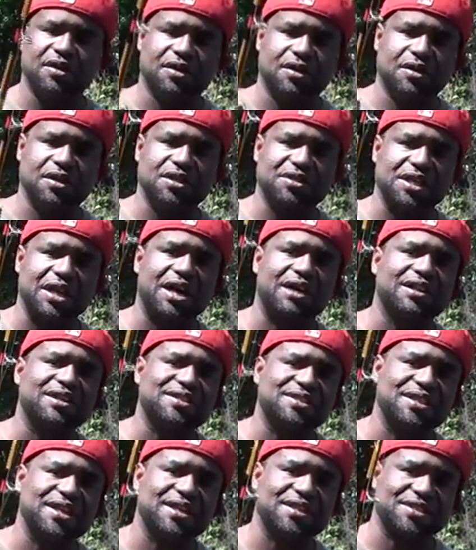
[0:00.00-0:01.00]
It's an ugly
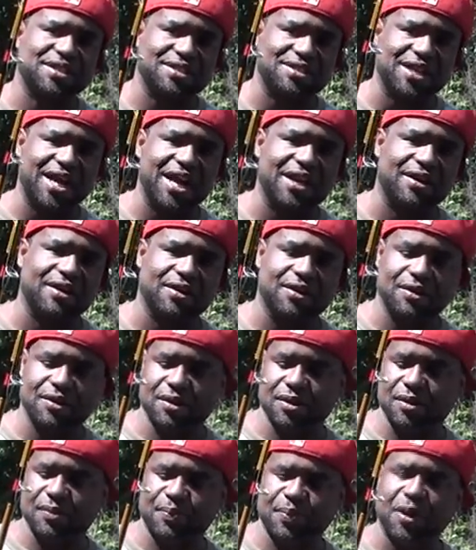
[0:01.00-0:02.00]
stick. It's a tiger
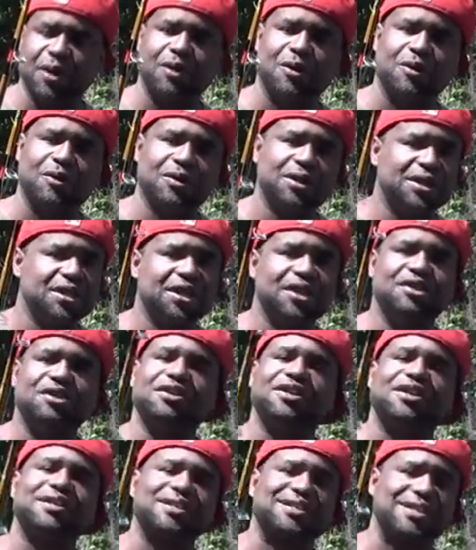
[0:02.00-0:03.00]
pole. You can
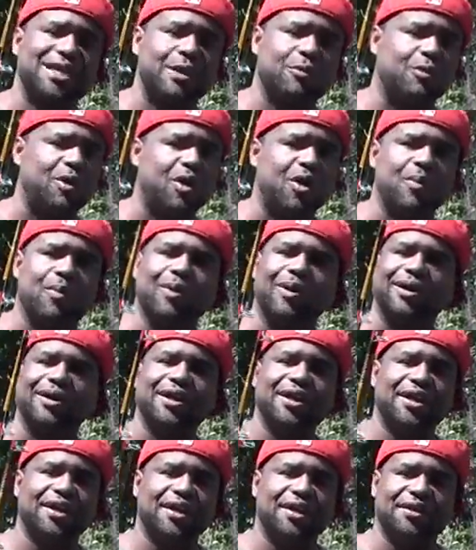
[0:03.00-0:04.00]
get this at Walmart.
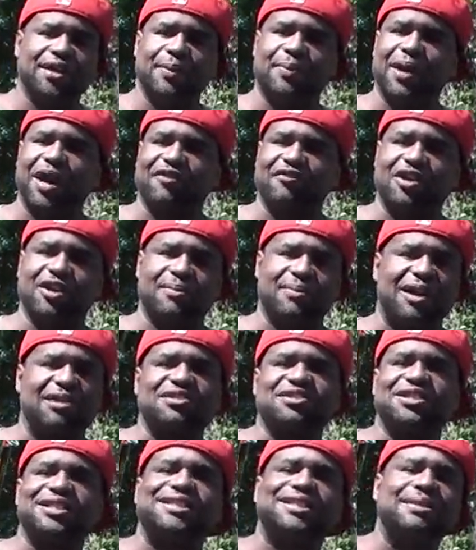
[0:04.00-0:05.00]
They probably rent about
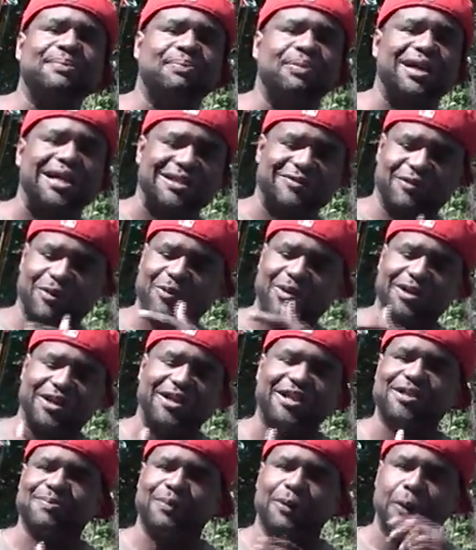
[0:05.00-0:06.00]
60 bucks for one of
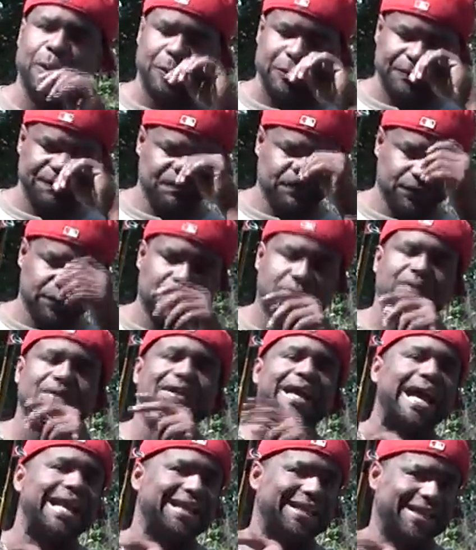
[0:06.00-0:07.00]
these poles.
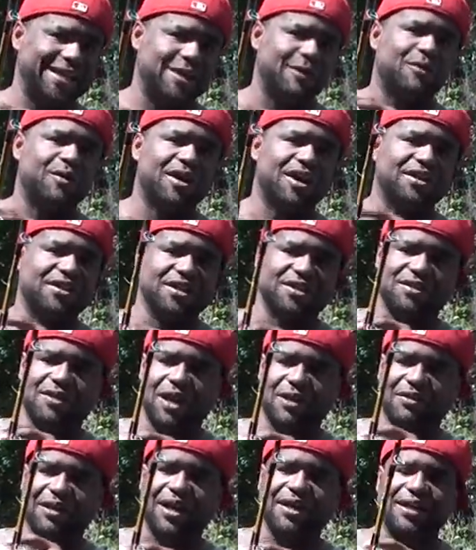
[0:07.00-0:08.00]
Gotta get one.
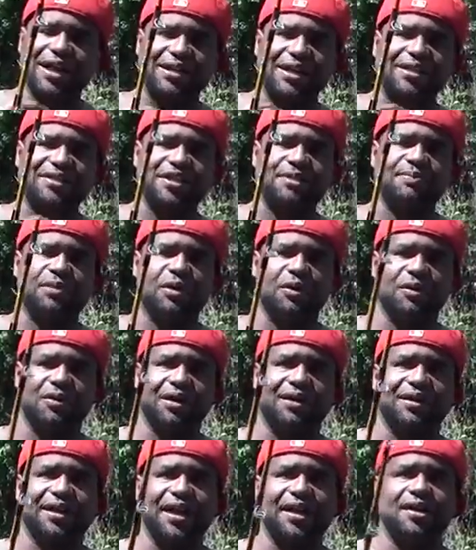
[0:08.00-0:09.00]
I like this pole and
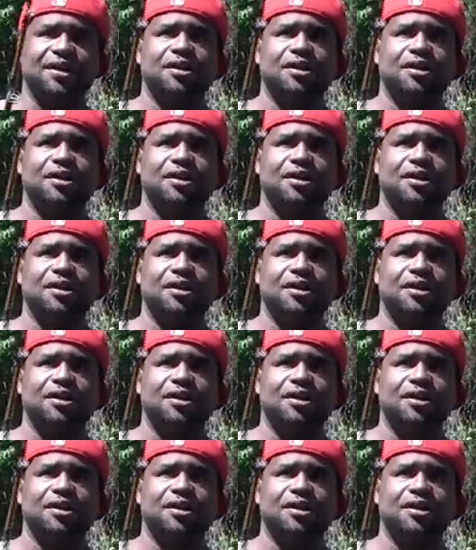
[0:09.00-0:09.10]
all that.